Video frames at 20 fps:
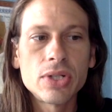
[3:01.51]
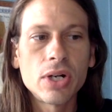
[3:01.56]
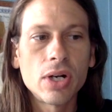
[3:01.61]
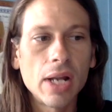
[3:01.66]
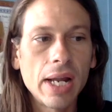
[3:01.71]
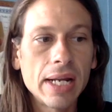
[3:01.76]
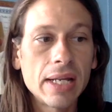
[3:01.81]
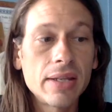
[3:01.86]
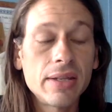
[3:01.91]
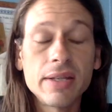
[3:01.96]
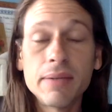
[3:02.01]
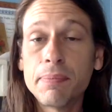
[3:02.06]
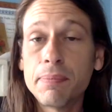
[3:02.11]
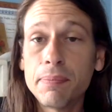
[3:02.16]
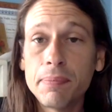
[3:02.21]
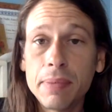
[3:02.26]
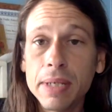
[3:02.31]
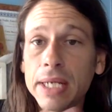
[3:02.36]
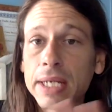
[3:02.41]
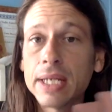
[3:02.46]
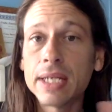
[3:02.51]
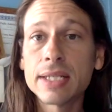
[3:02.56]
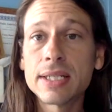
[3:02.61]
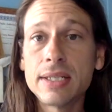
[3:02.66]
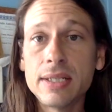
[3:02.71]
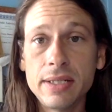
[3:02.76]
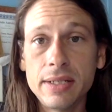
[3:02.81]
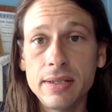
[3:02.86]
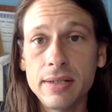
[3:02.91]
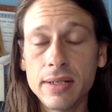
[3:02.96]
are like the
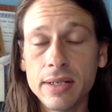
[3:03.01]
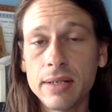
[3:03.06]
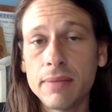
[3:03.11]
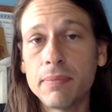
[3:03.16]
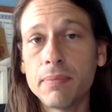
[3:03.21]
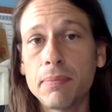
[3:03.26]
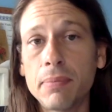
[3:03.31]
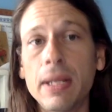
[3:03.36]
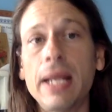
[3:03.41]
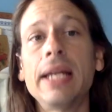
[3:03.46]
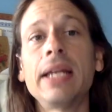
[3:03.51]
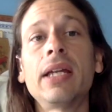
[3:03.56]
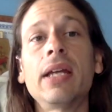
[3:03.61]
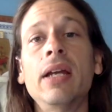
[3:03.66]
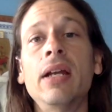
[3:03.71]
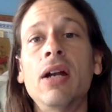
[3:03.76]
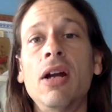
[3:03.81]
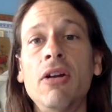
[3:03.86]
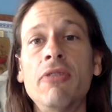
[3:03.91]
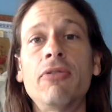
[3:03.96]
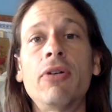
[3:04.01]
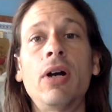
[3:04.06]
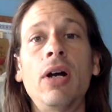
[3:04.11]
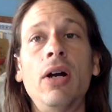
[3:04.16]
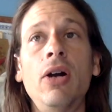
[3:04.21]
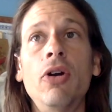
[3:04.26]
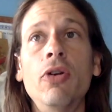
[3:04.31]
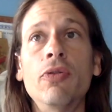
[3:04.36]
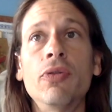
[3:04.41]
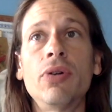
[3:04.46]
biggest blanket of our
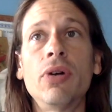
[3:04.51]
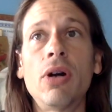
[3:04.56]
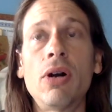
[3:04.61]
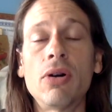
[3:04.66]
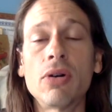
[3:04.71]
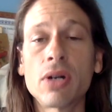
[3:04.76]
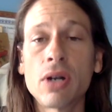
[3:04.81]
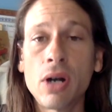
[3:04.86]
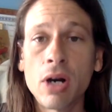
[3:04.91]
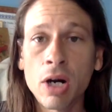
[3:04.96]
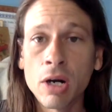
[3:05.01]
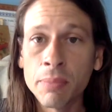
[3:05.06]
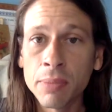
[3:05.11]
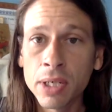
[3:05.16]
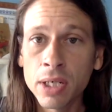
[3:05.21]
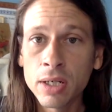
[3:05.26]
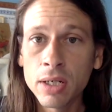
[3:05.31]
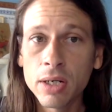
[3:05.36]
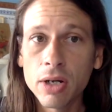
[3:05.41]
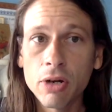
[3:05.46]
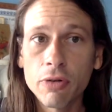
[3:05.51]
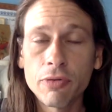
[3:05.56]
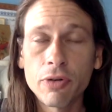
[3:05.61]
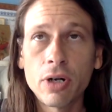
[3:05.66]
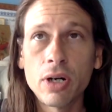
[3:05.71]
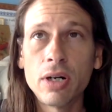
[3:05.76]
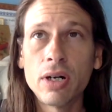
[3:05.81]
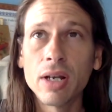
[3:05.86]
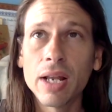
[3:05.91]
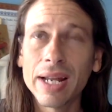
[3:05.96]
overall karma, of
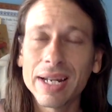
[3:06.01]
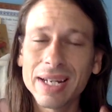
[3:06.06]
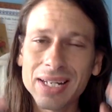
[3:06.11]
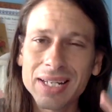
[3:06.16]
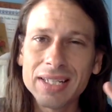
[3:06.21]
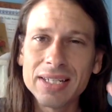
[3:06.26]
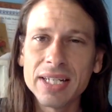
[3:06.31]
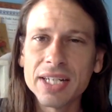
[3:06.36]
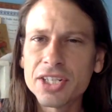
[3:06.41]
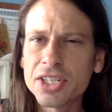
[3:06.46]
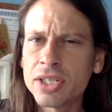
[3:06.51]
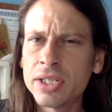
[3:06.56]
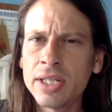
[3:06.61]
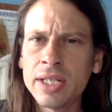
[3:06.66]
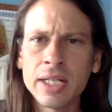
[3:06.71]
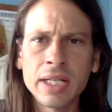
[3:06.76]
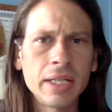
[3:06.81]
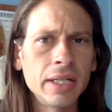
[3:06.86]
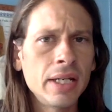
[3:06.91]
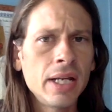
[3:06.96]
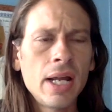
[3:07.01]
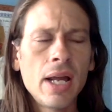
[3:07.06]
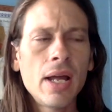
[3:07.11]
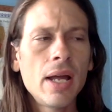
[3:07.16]
our like conditioning and